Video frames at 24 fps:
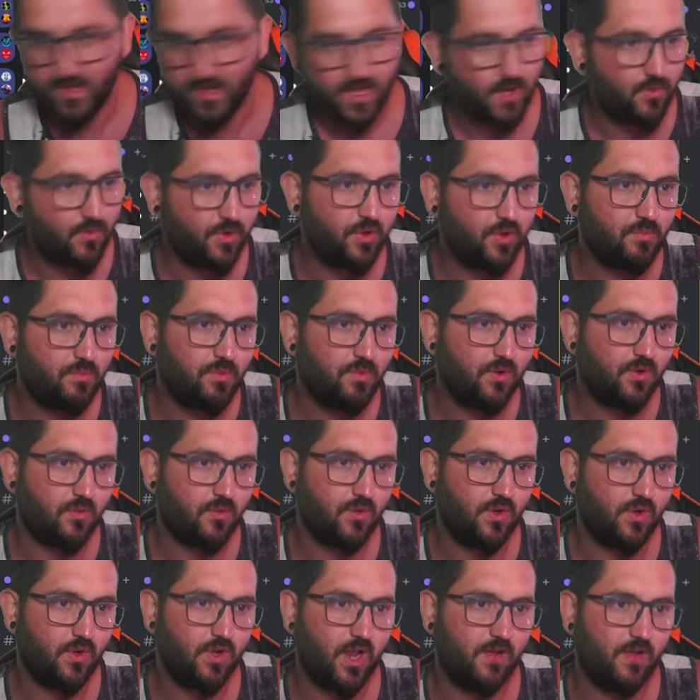And when you, oh,
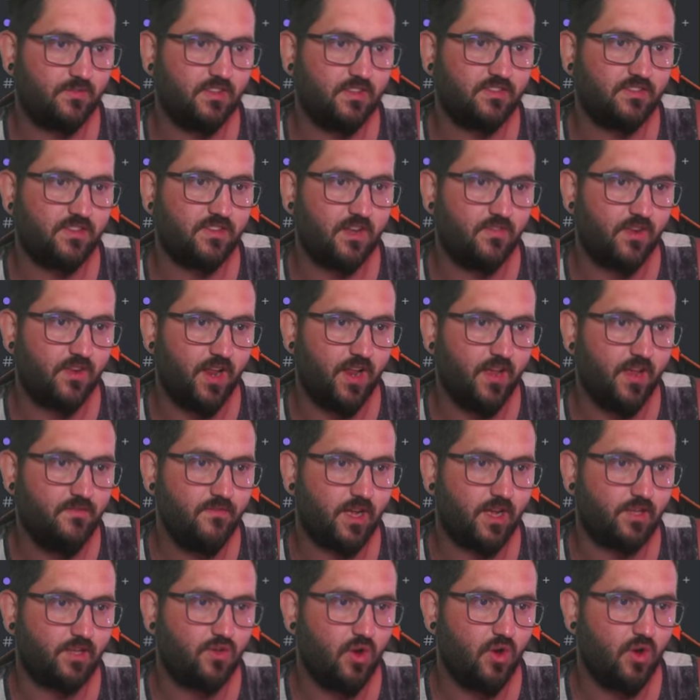you're gonna have the server
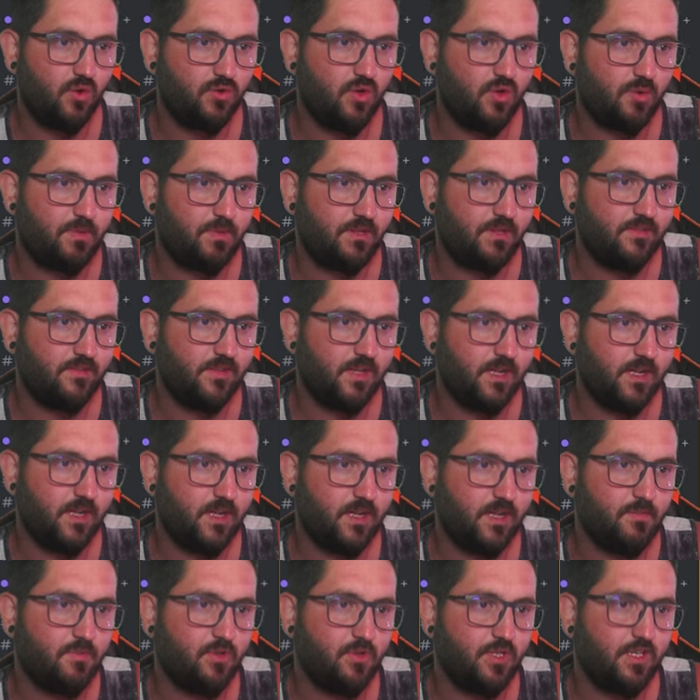invite code, you're basically
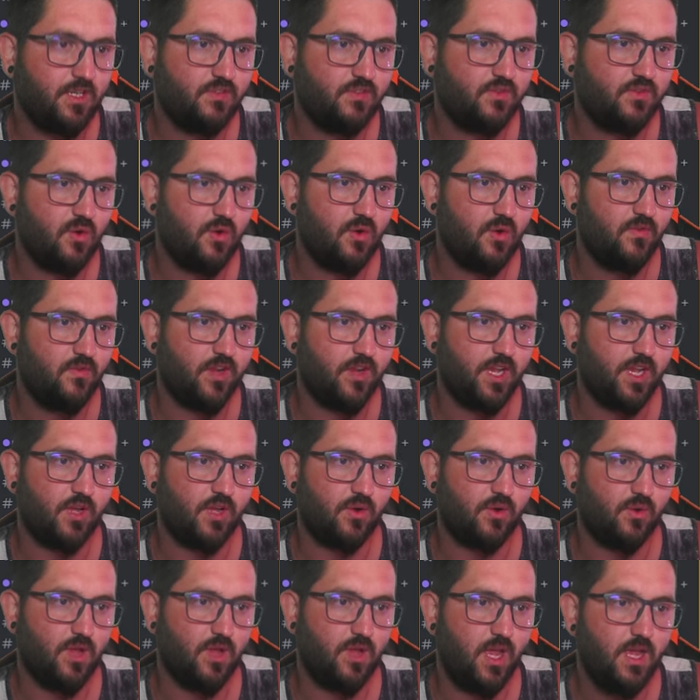gonna put this code over
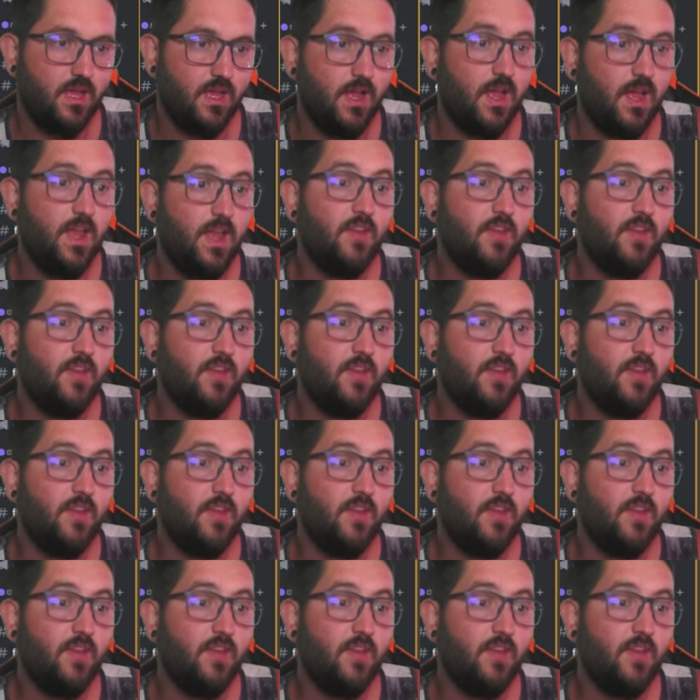here, okay?